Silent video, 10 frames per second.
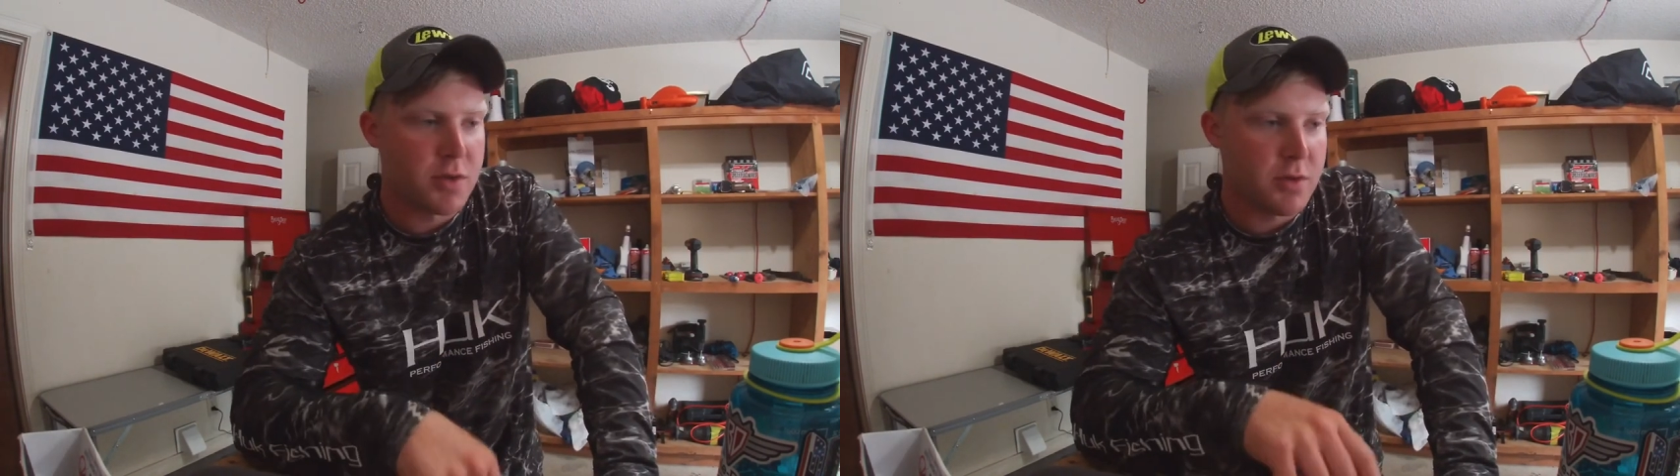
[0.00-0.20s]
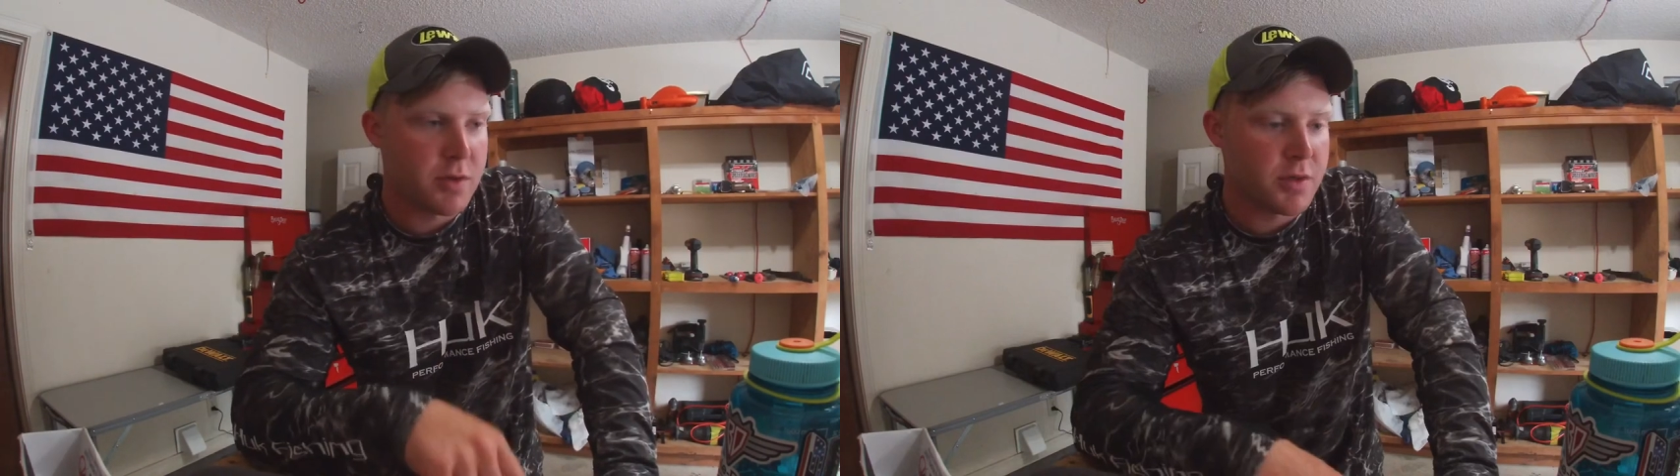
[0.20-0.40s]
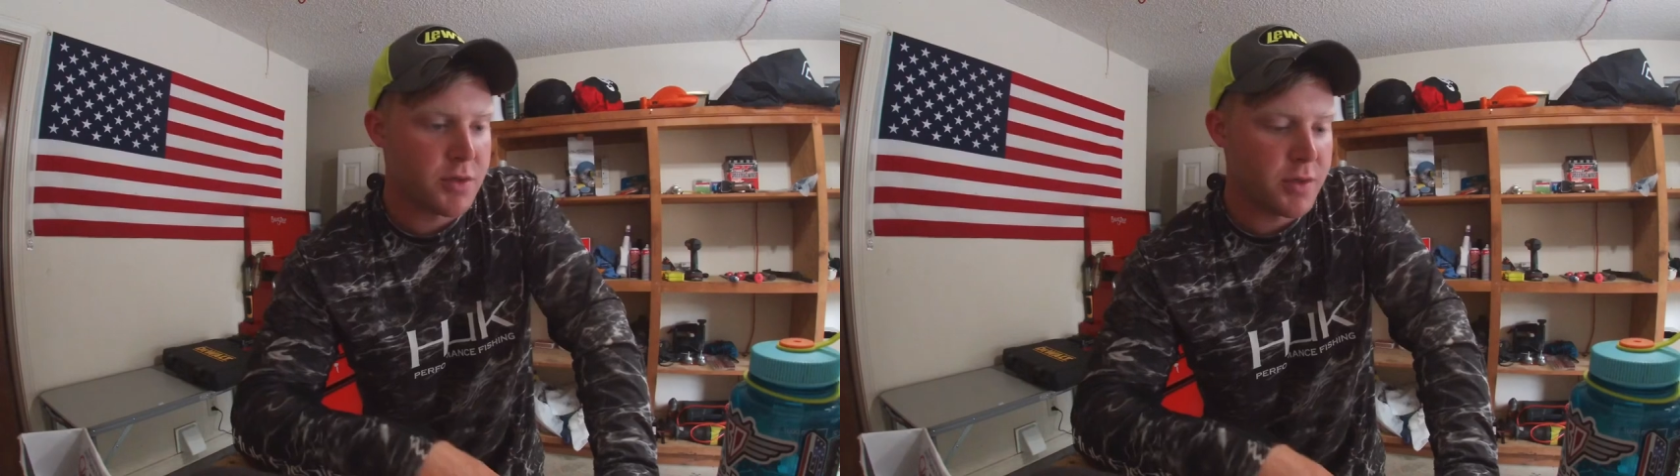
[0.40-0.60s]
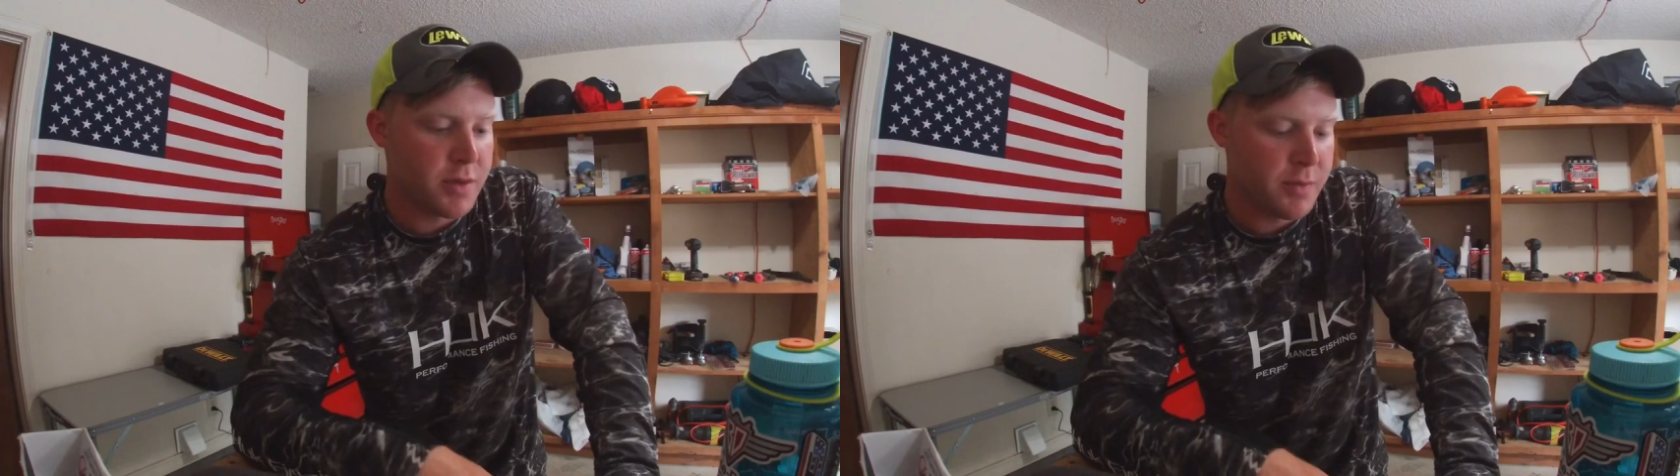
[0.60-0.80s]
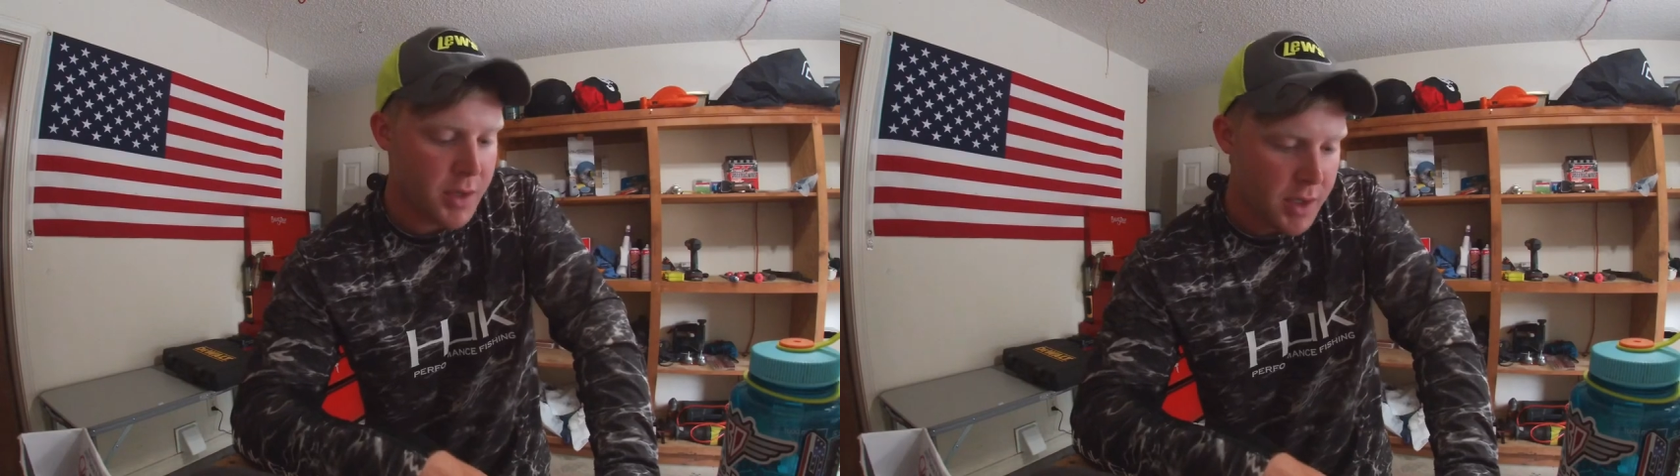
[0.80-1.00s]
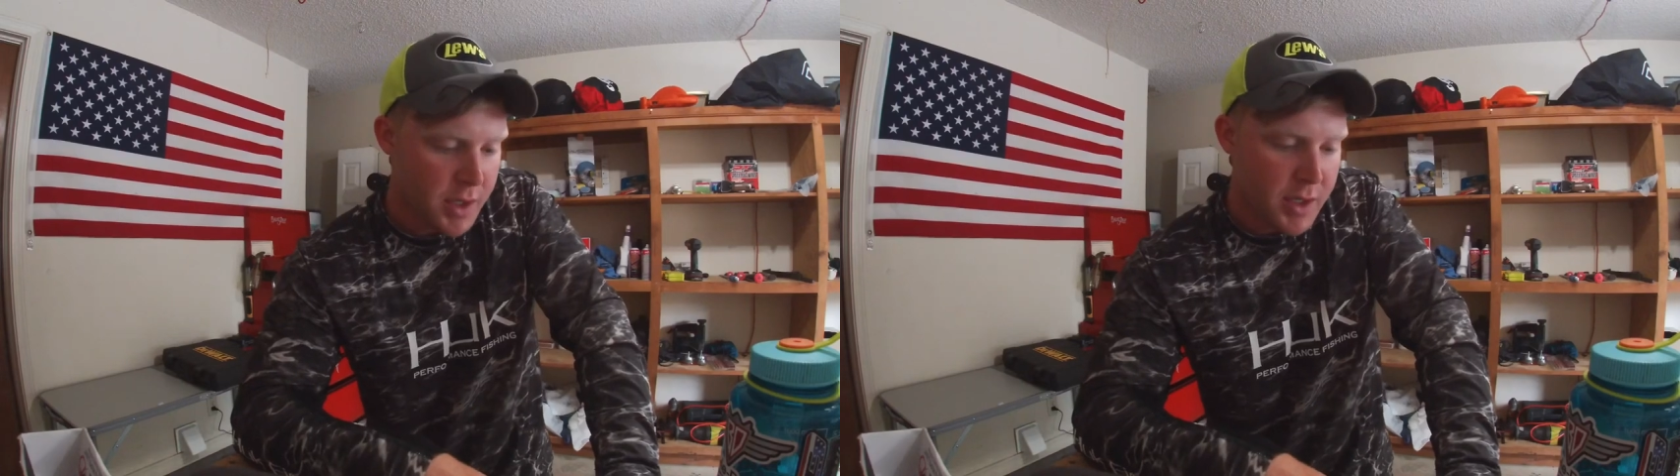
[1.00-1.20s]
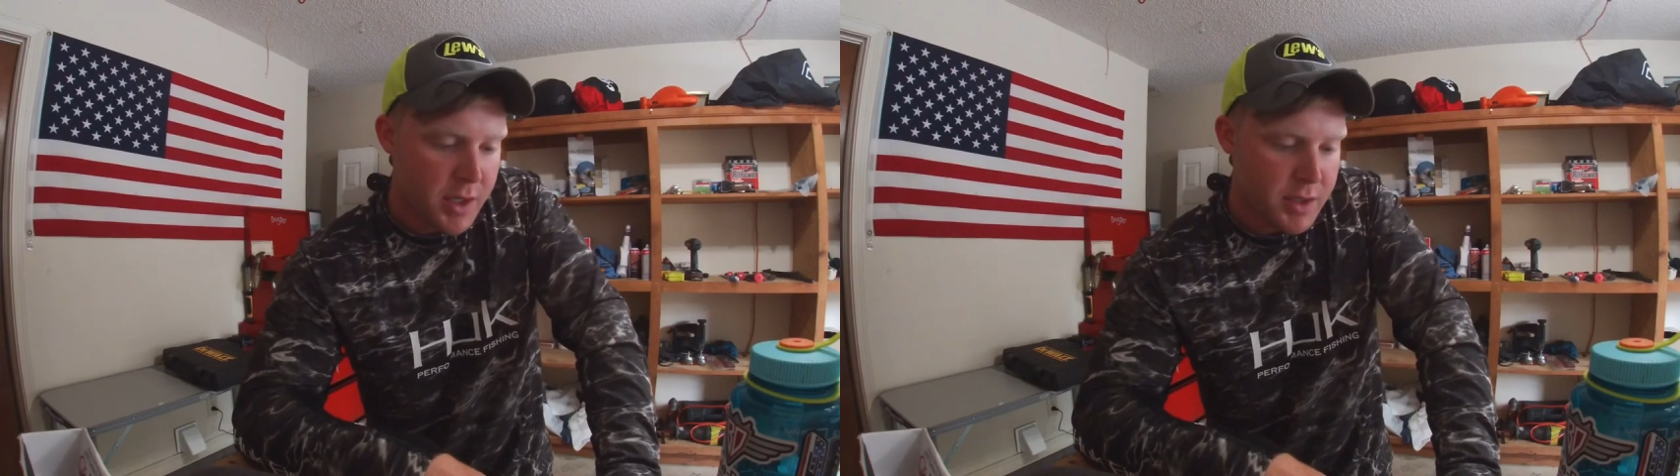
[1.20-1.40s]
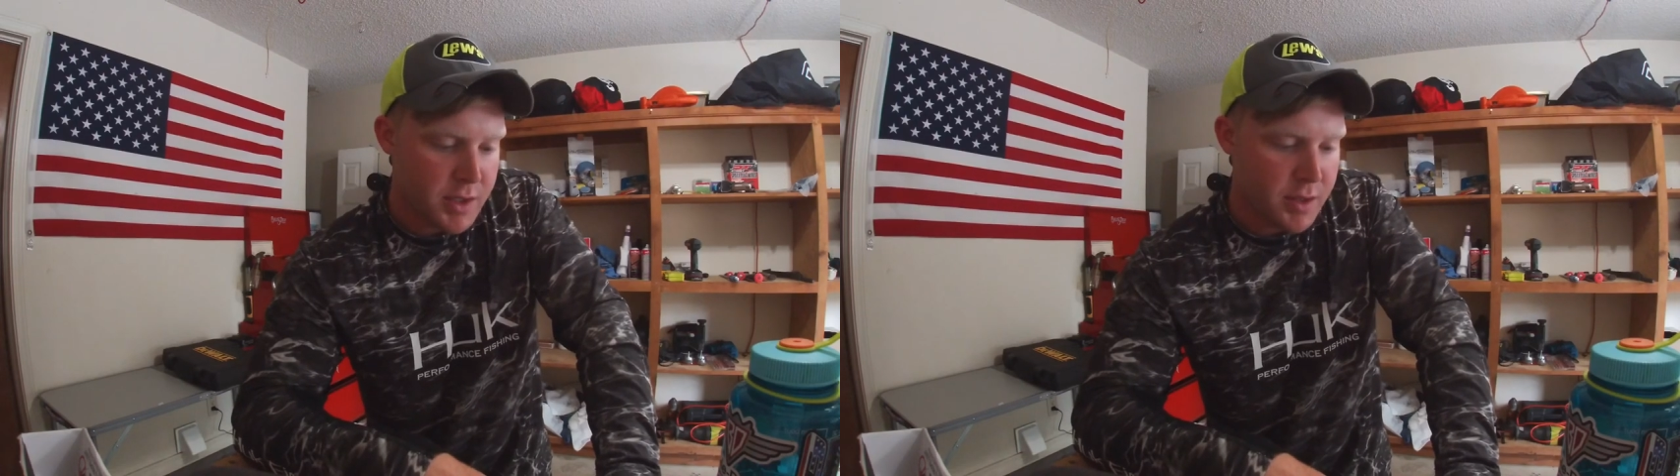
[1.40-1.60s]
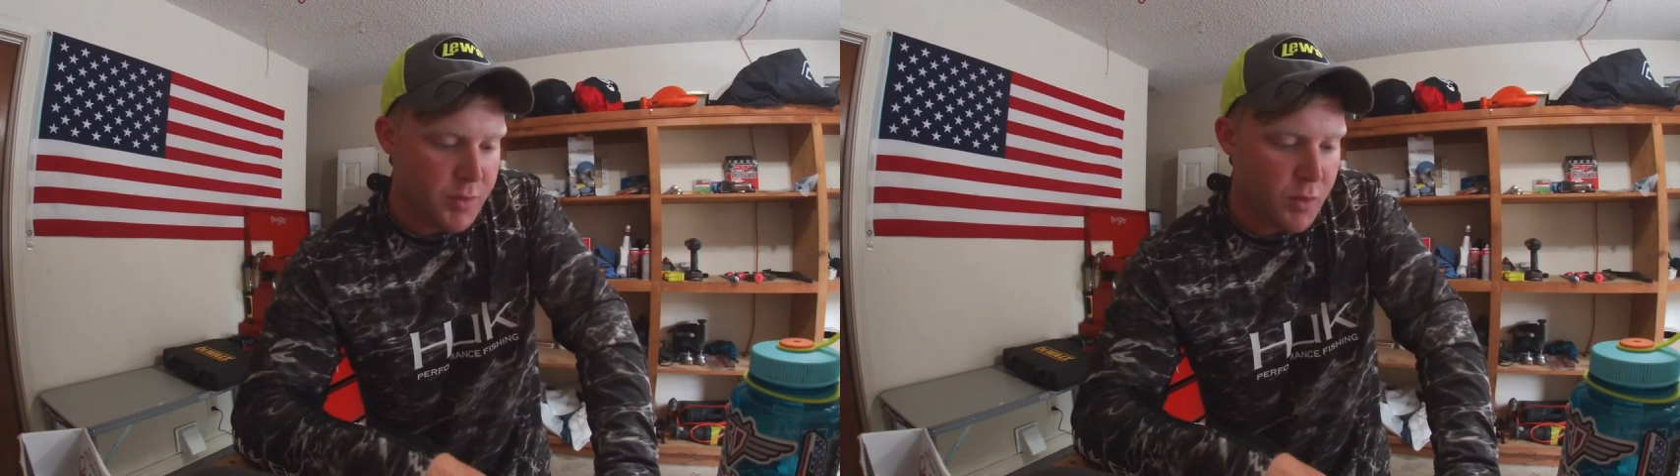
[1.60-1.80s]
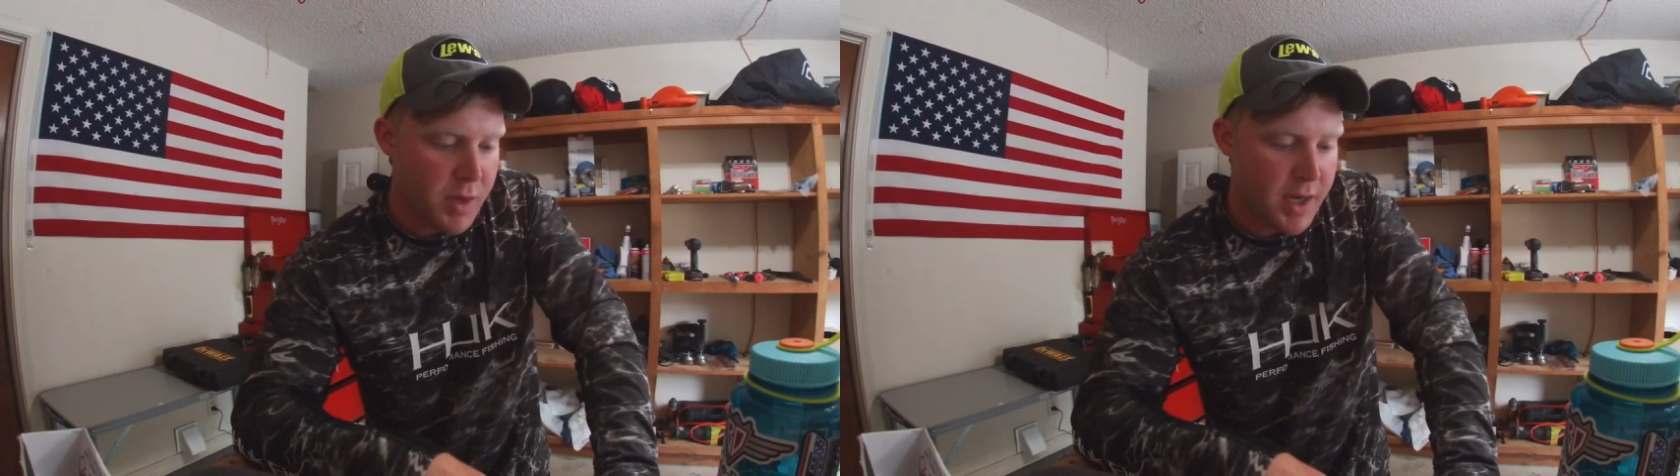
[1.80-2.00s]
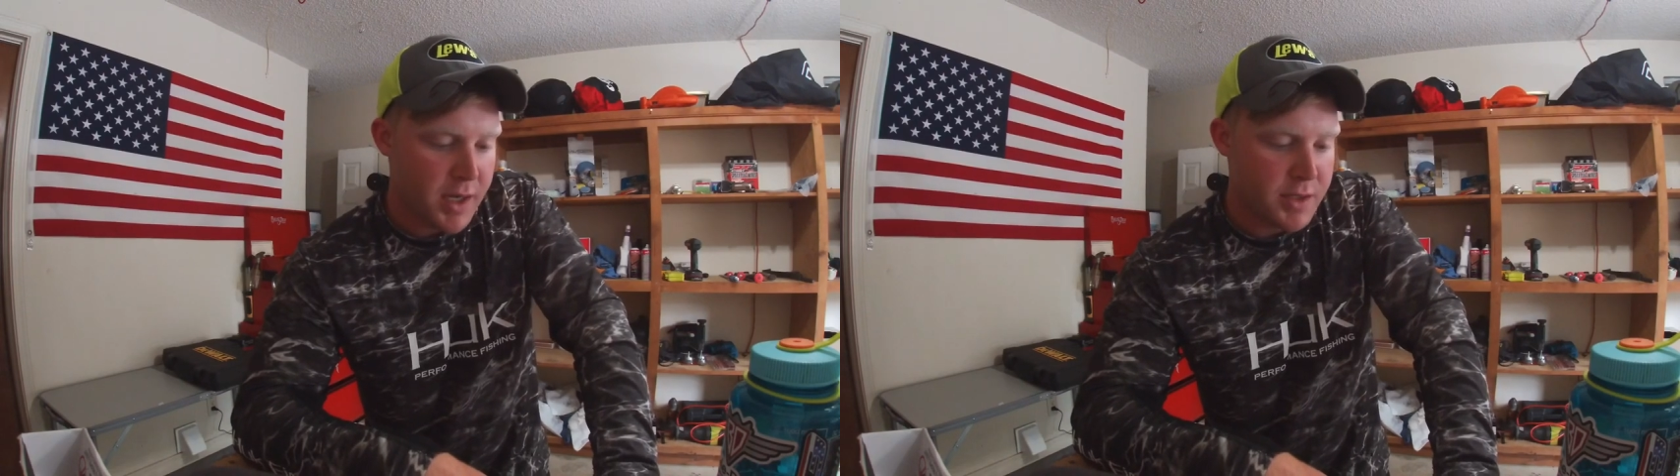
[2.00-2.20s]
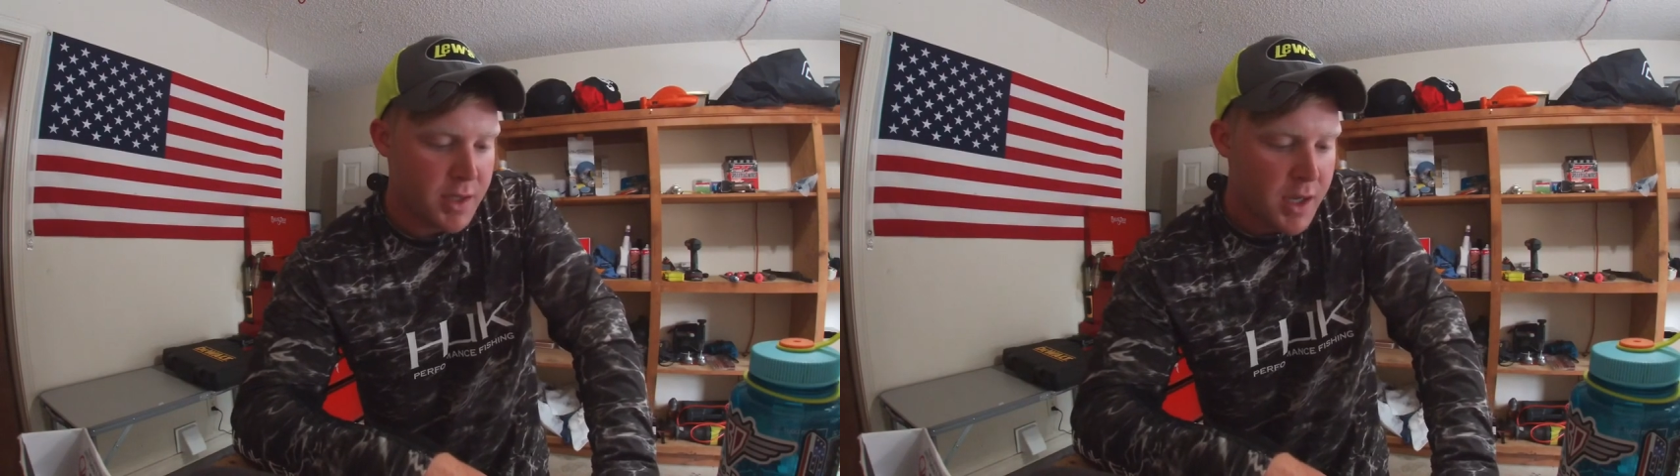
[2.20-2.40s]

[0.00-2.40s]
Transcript: y'all can enjoy them, see them little bass.